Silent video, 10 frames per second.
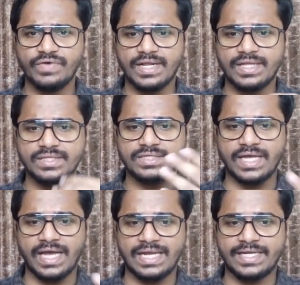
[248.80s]
I run this,
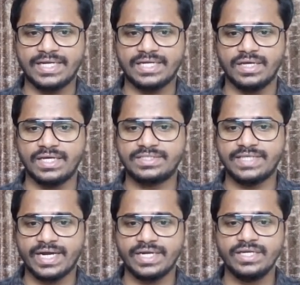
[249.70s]
I'll get
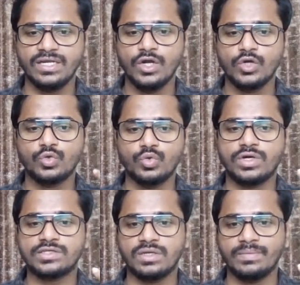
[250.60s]
exactly 2
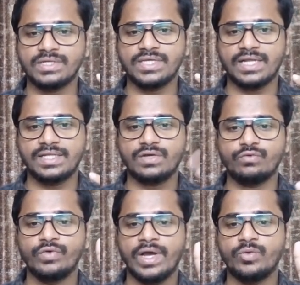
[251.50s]
customers are there
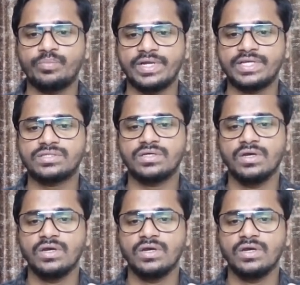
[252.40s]
who have placed